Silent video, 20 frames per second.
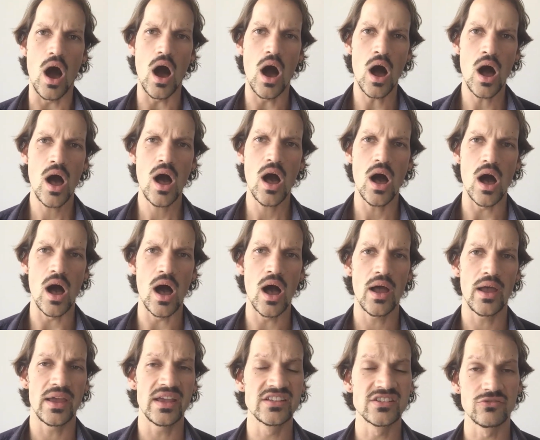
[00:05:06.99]

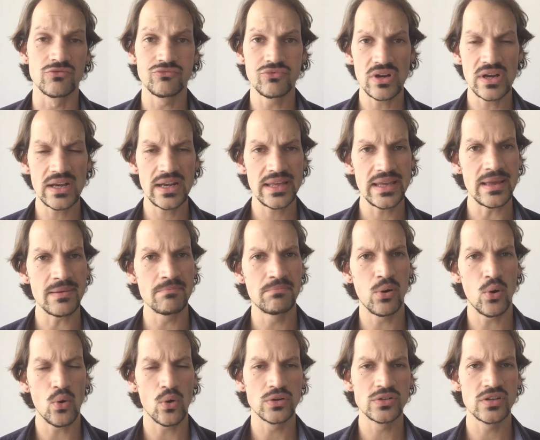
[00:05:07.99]
Er is a really
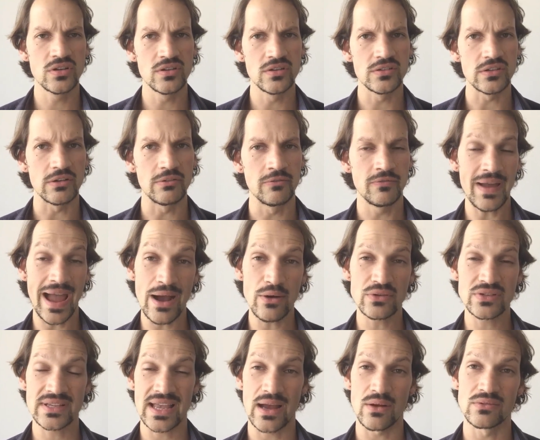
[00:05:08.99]
important vowel
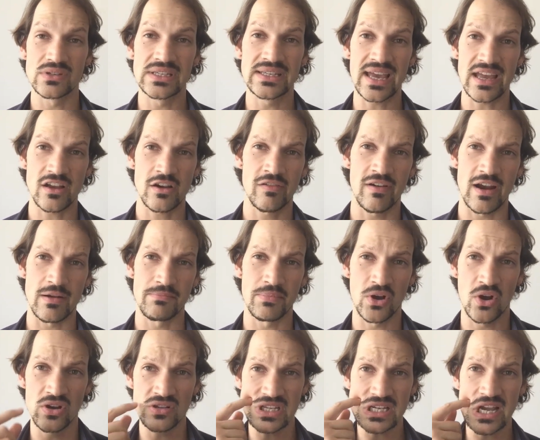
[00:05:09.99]
sound to get correct.
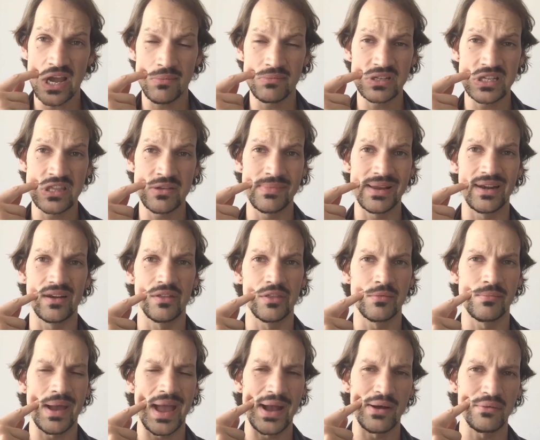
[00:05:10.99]
Because it comes in the middle of the
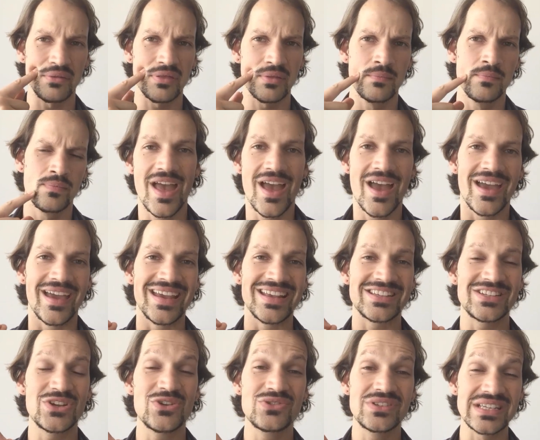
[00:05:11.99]
mouth,
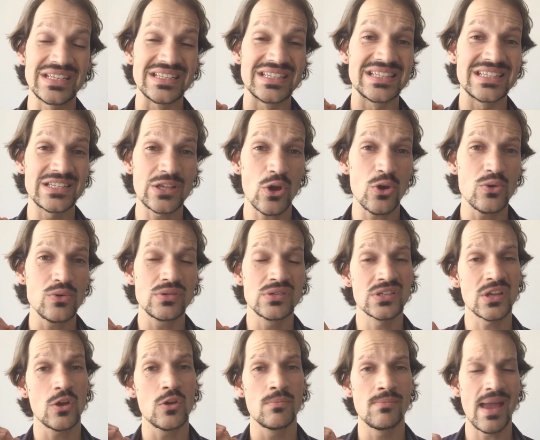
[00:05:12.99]
it's used in so,
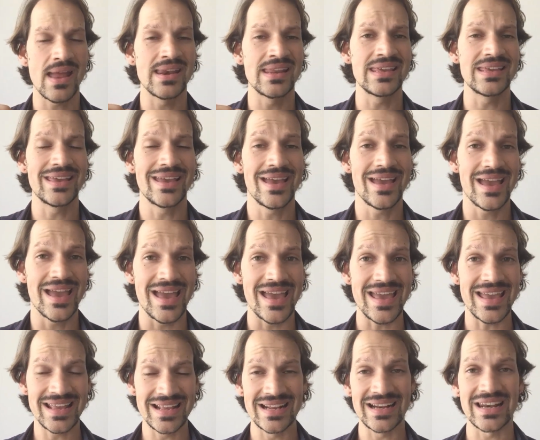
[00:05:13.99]
so many
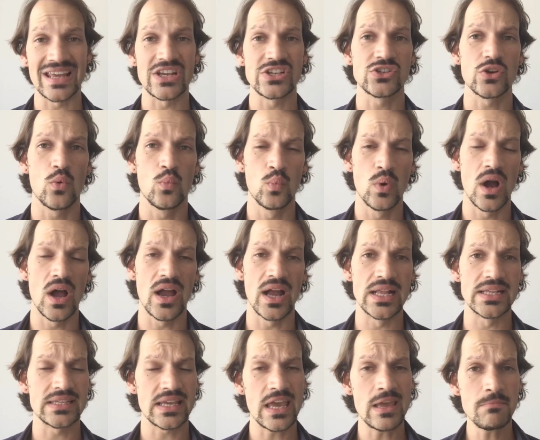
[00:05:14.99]
English
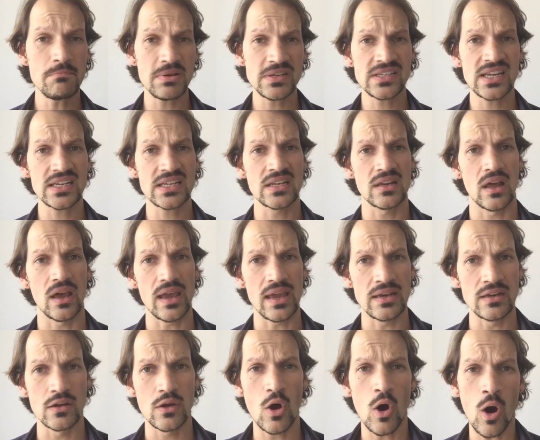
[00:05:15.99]
words, in particular
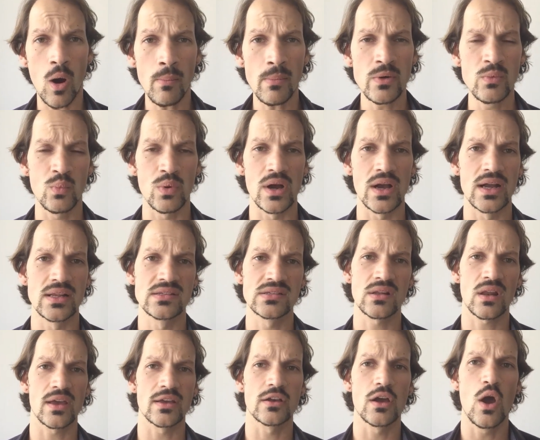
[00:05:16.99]
in common words
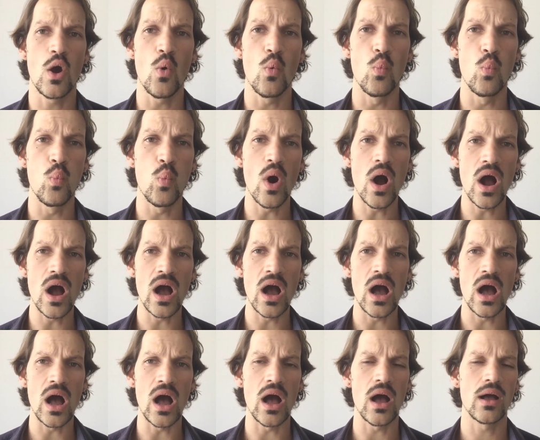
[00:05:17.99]
like
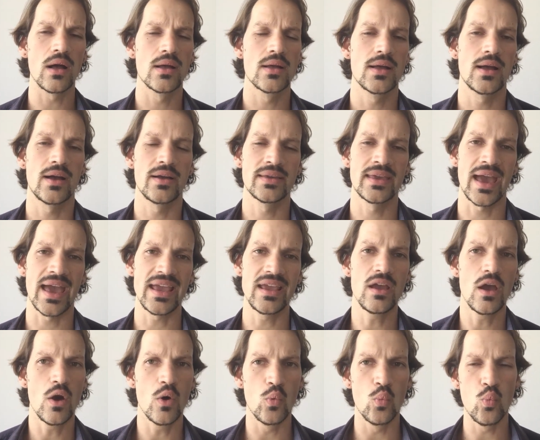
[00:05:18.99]
were,
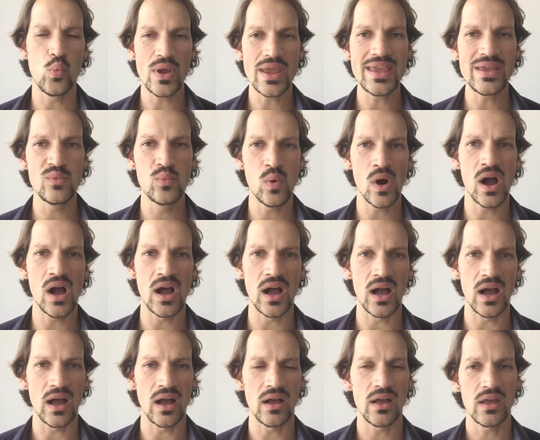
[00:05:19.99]
okay? We
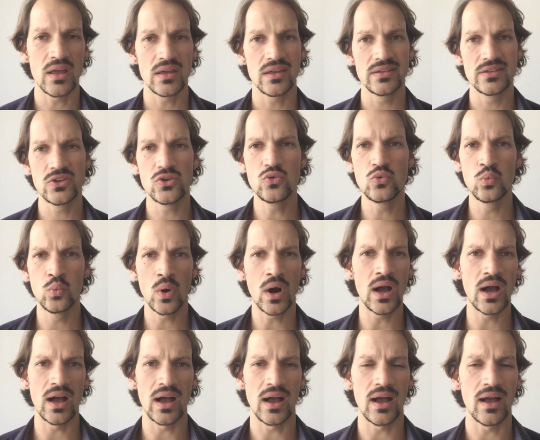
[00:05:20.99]
were, you
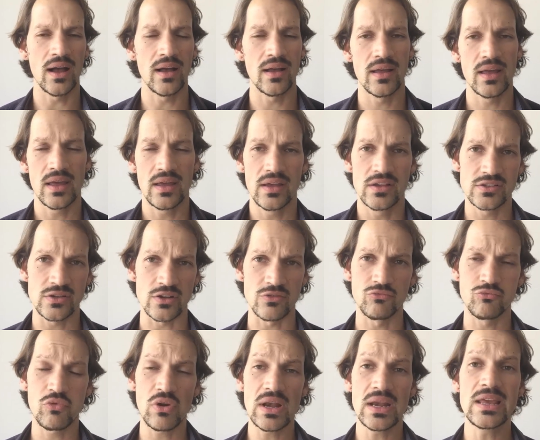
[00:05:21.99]
were. So it's
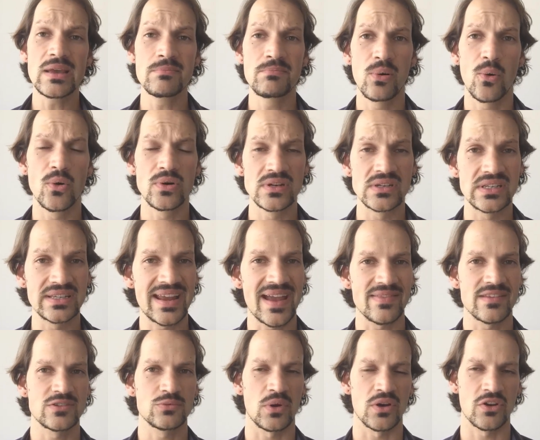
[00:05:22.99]
really important to get
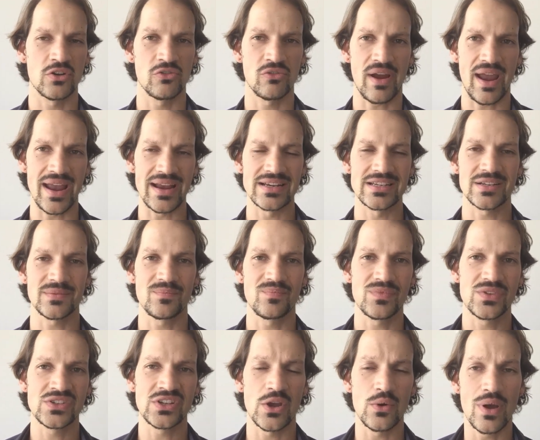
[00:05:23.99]
this one correct.
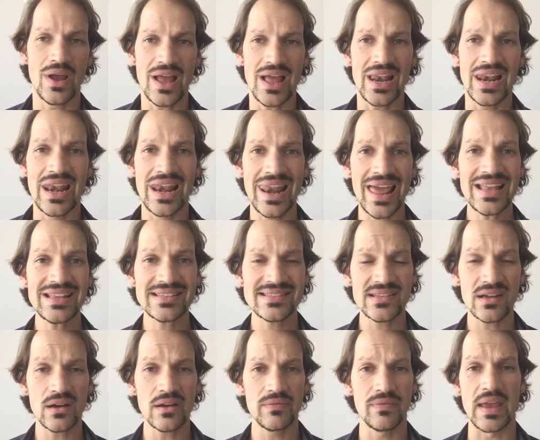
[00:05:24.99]
So let's
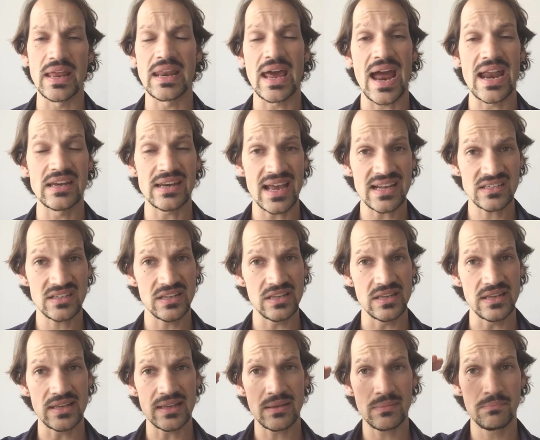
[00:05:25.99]
dive in and
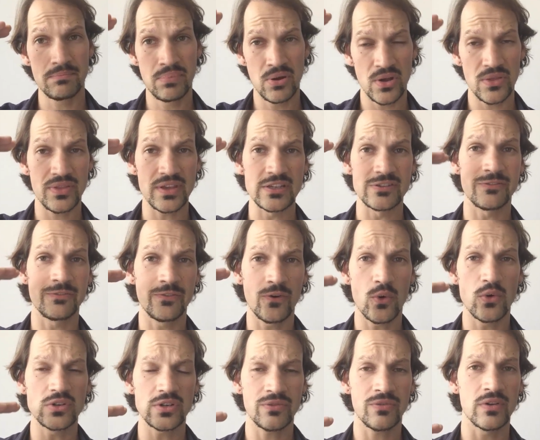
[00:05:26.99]
actually put these
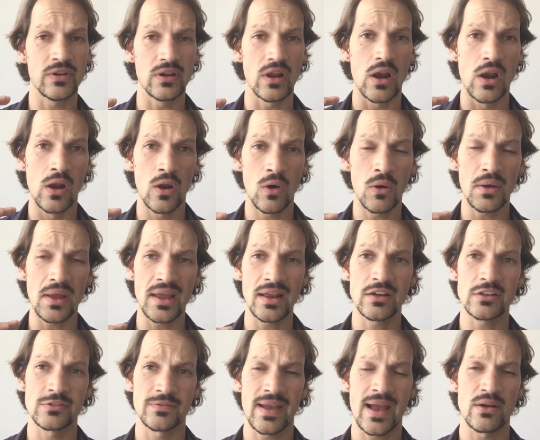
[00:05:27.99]
four different long
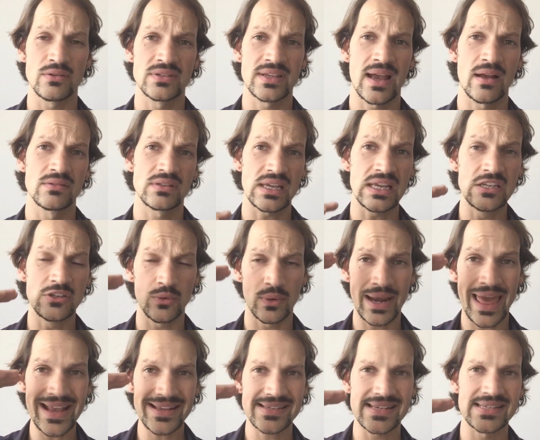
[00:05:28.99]
English vowel sounds into an
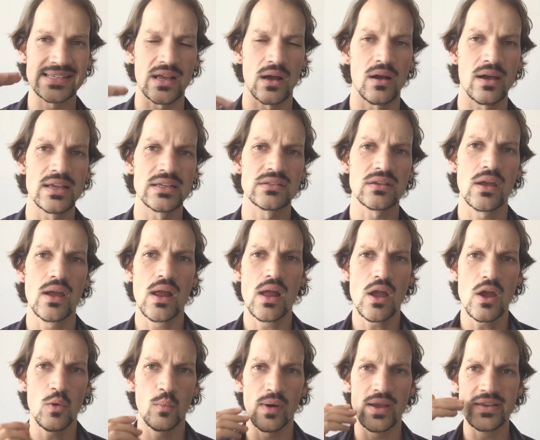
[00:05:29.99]
exercise
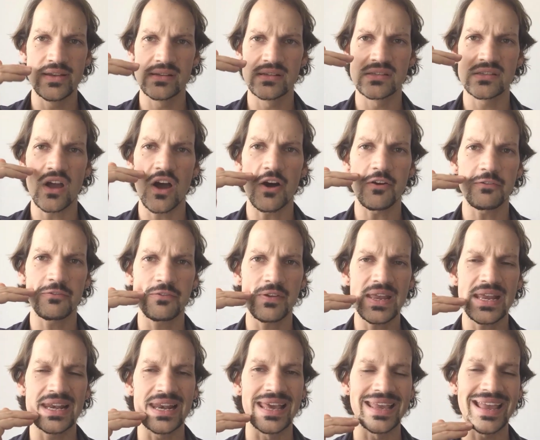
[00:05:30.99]
where you can start
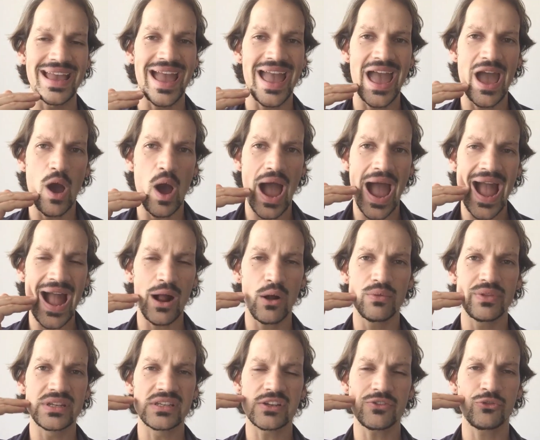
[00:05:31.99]
feeling how
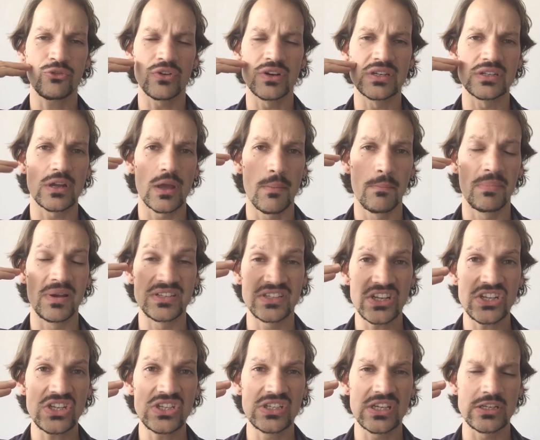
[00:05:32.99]
the different
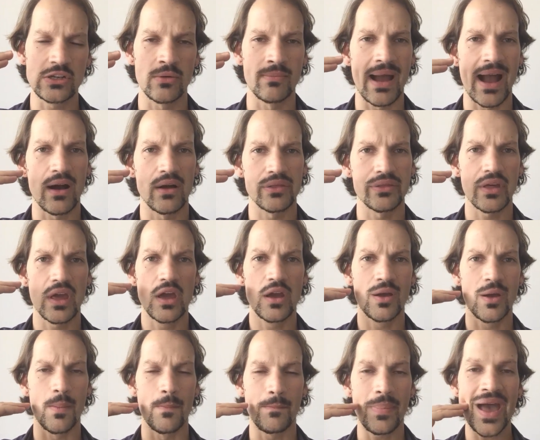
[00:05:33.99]
positions in your mouth
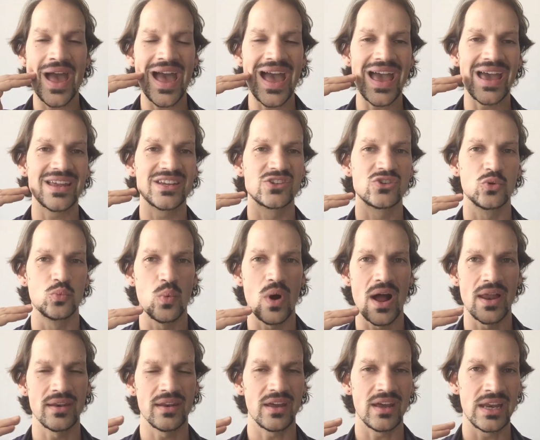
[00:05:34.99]
compare to
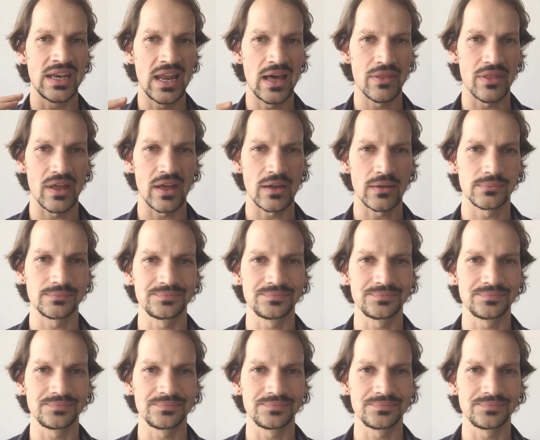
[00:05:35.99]
one another.